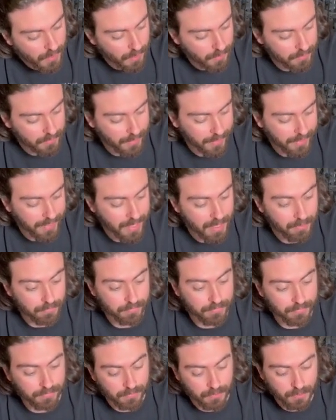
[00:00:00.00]
they have
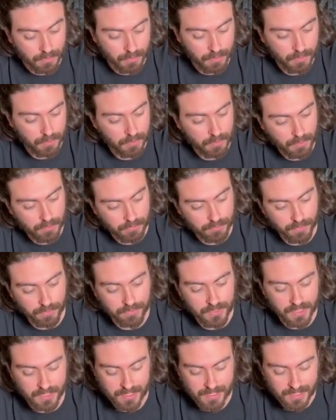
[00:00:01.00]

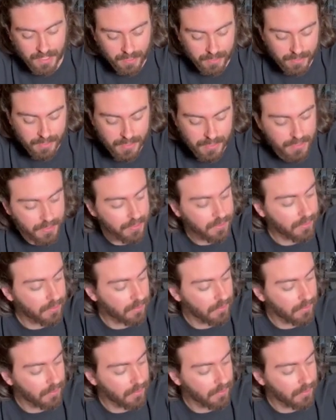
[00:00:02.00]
15 science,